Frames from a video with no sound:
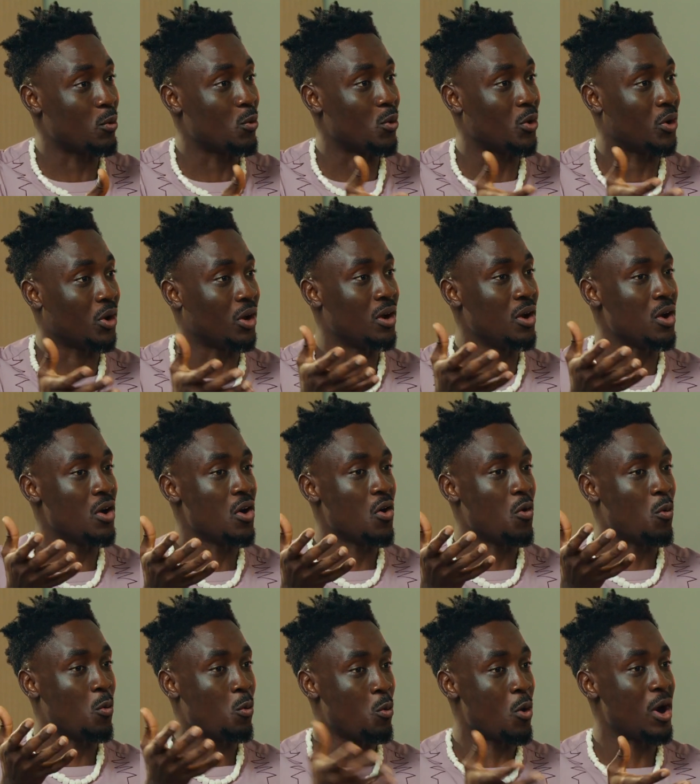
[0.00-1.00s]
or
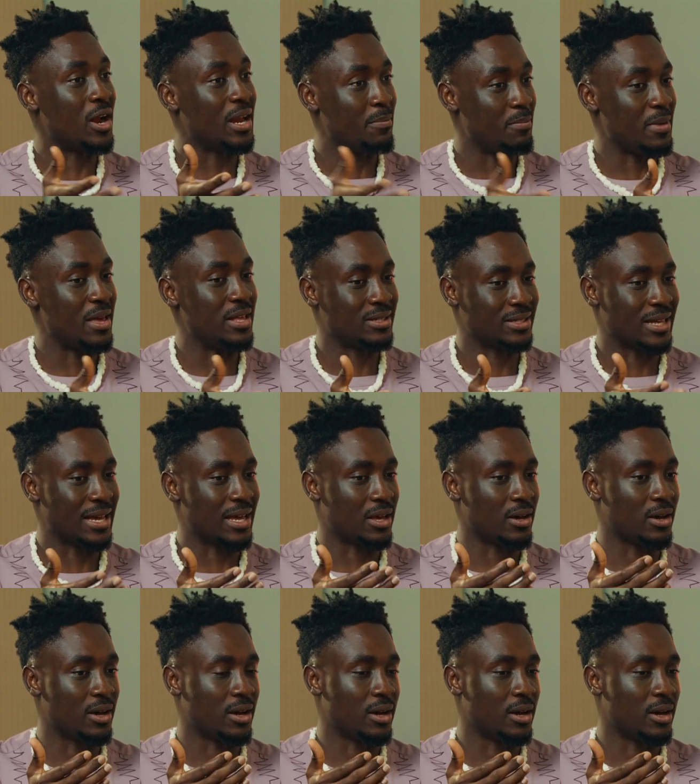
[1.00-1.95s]
what it means, like